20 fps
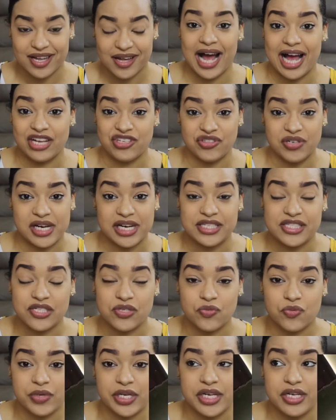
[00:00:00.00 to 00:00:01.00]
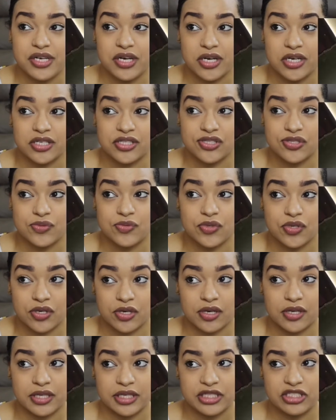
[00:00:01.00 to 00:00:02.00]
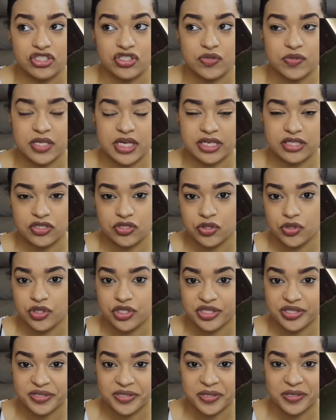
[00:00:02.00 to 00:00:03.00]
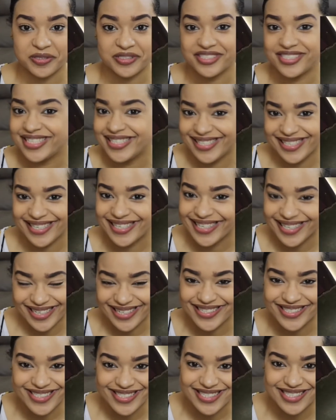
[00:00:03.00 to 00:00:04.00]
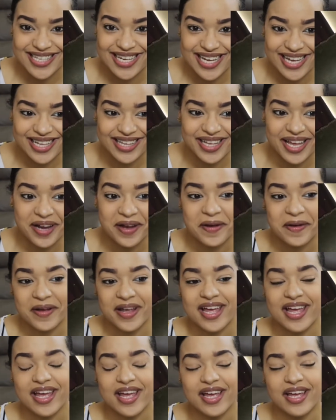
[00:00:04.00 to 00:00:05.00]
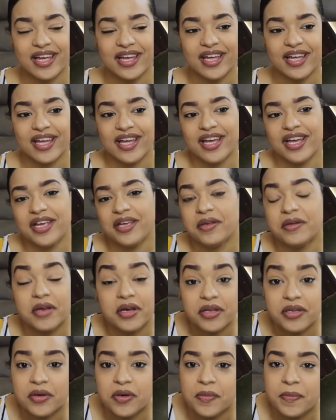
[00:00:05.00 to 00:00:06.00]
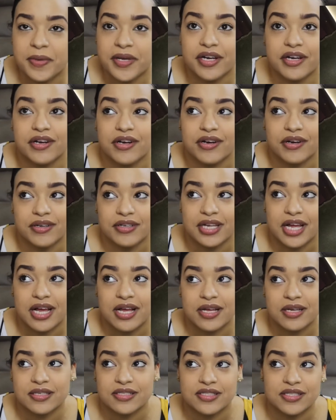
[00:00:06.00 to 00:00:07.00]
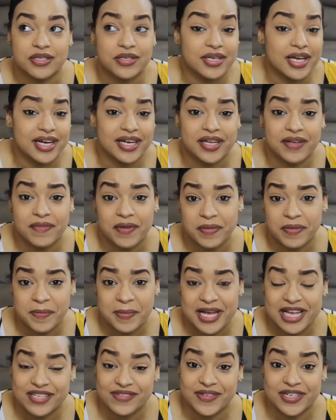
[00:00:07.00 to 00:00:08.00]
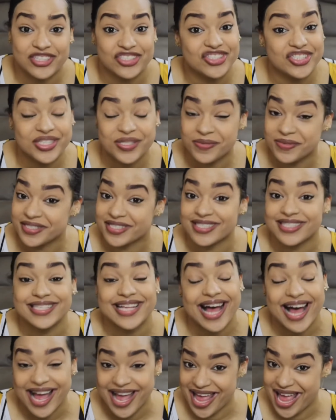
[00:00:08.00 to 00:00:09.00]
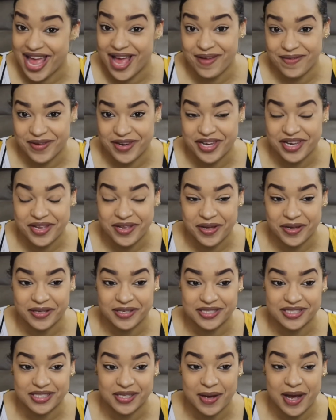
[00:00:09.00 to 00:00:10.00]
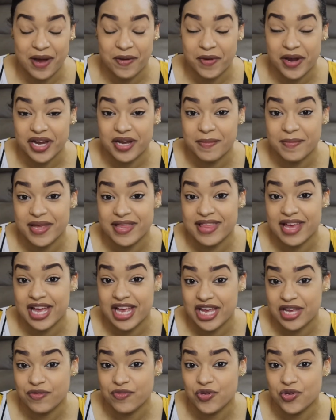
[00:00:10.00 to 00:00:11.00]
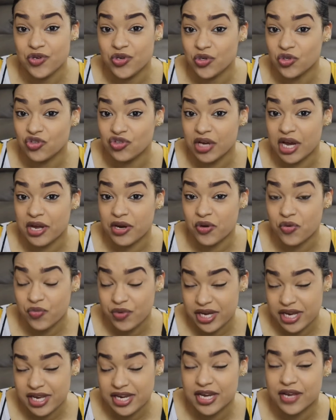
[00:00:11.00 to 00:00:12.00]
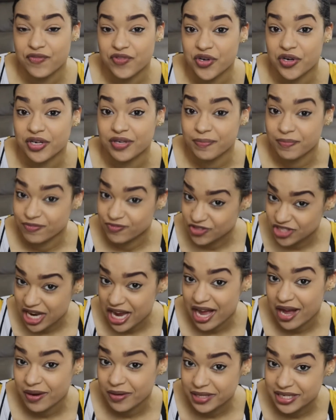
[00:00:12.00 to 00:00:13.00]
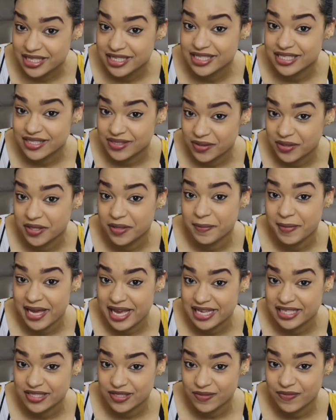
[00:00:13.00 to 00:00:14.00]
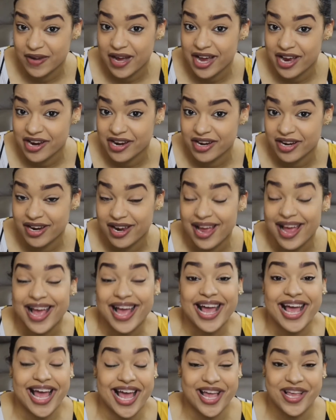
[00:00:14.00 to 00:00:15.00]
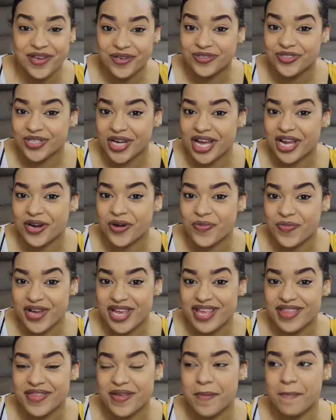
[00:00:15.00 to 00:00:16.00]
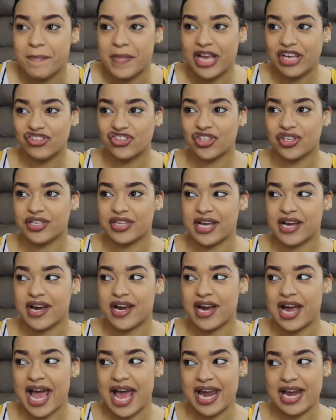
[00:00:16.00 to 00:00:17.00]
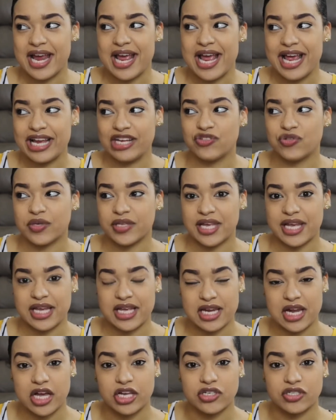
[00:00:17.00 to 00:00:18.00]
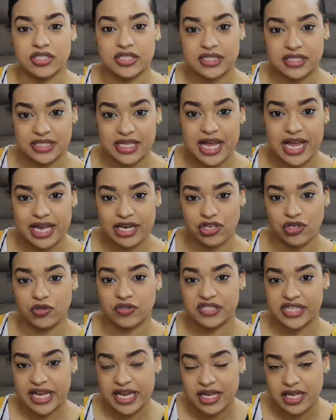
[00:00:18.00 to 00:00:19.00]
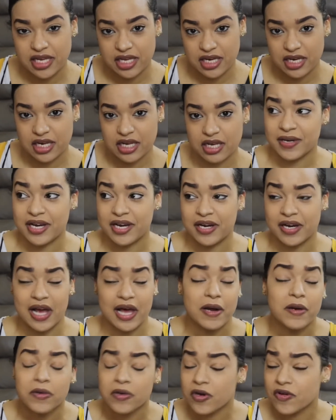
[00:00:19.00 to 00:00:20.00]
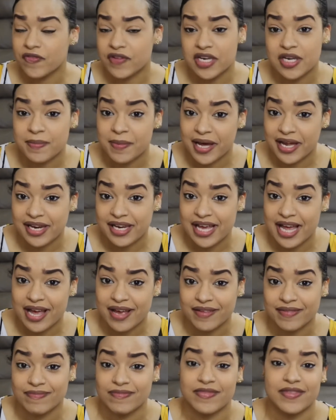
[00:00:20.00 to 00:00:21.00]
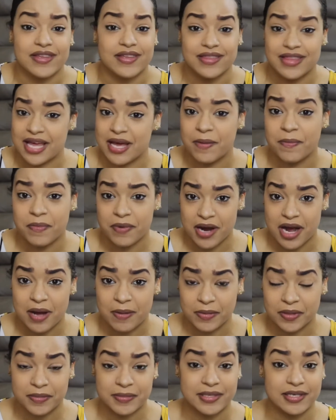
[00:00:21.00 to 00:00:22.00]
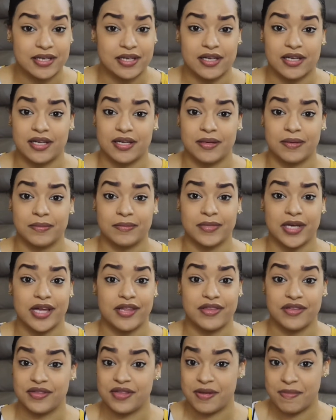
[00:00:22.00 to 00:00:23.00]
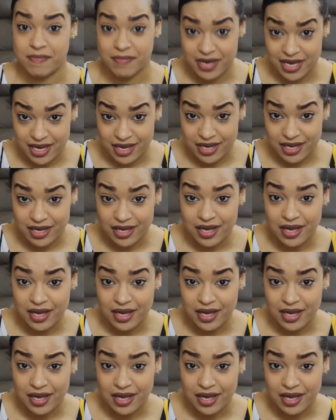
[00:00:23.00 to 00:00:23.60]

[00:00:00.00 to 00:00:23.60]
I tried to wean her too early. She was like 2 years old, and she didn't understand, like, okay, you know, you're a big girl now, so you got to give up the pacifier. She was not having it, y'all. So I recommend that if you do try to wean, if your child is on the pacifier and you try to wean them, make sure they're at an age where they can understand you taking it. I don't know if anybody had that problem other than me,